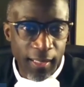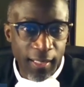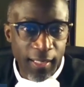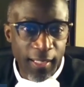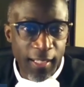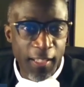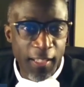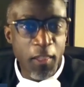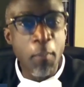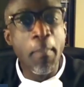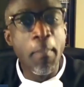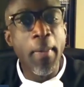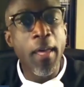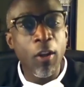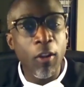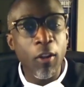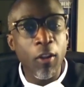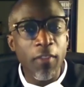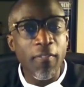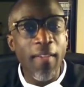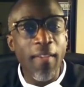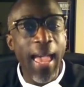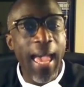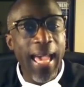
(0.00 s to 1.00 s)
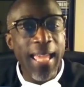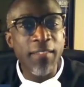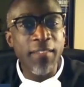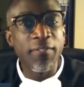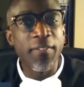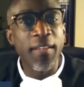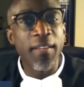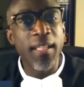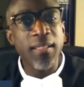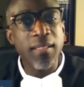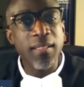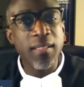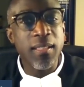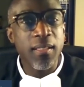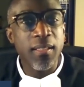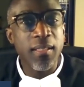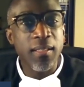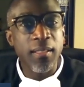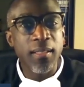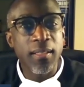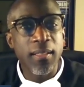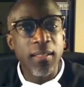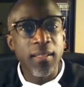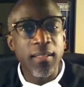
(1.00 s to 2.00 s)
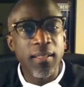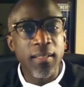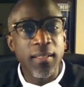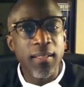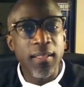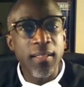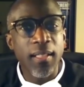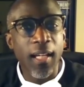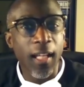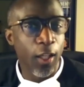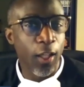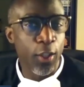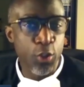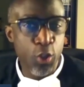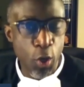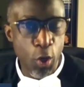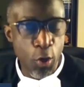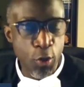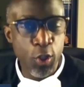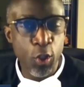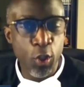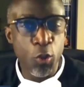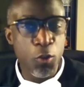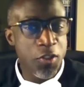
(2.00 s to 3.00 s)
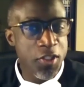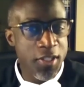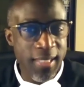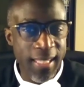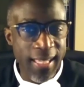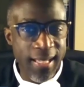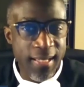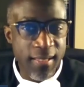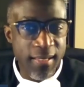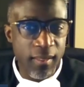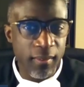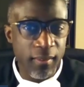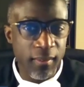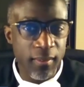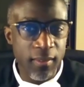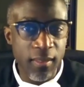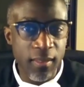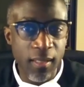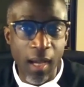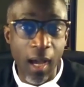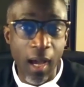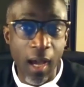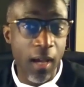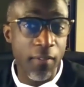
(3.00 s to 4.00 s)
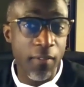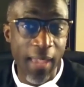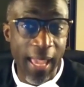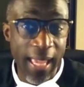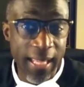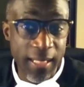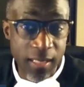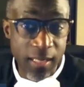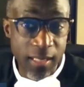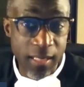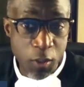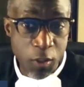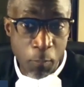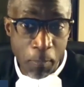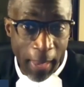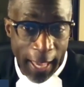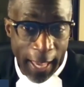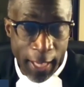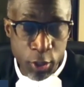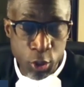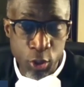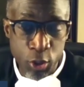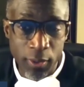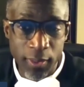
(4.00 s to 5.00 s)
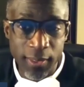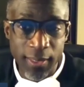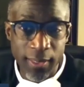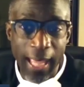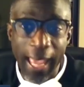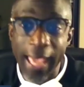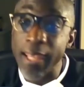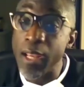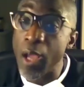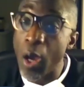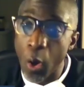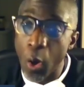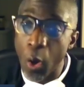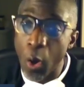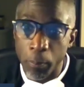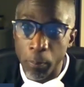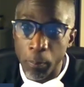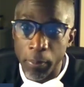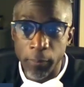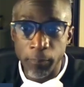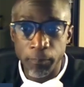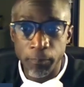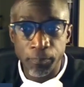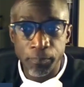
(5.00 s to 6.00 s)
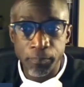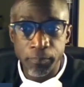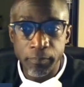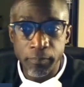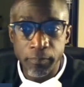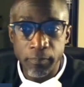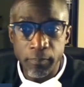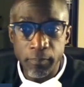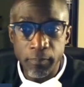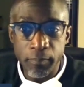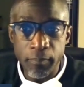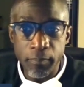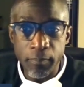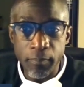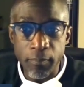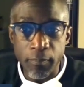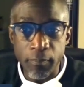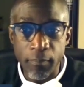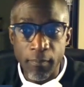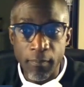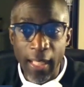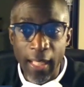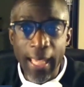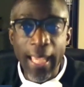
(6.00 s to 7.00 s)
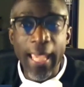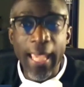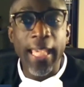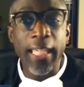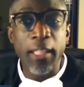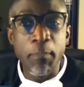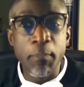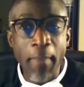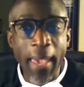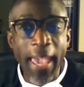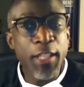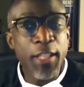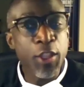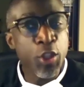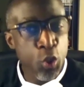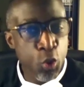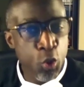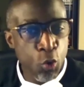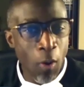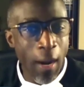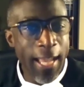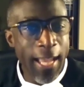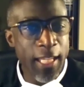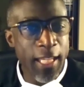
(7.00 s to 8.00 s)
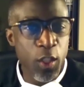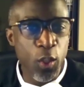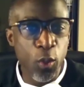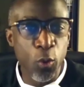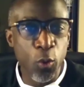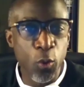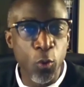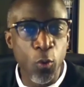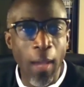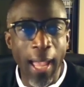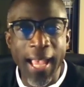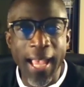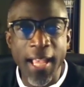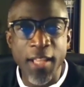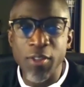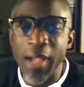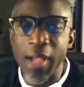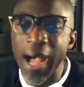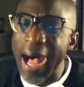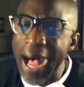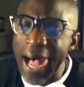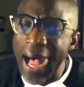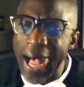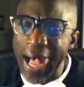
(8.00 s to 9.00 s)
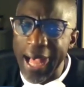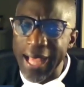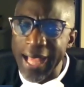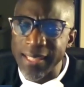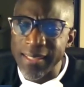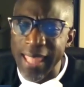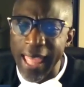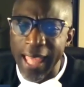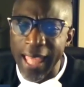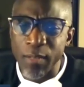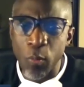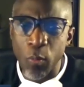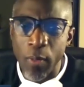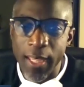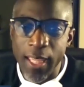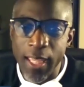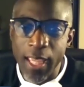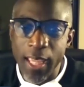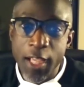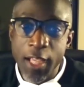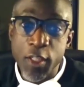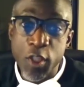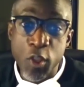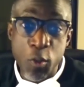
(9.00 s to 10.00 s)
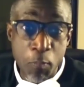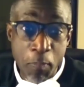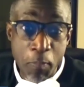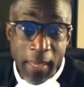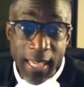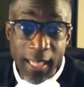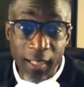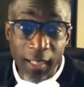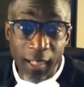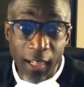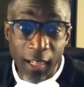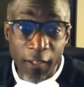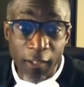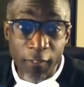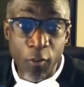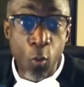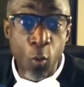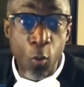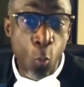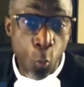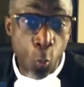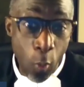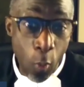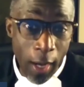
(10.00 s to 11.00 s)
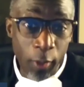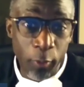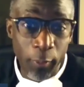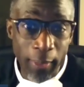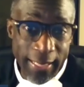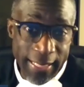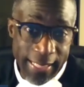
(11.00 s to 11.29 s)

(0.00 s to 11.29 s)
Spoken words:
In the middle of Advent, a liturgical season of anticipation and hope, it may strike you as odd that we speak of weary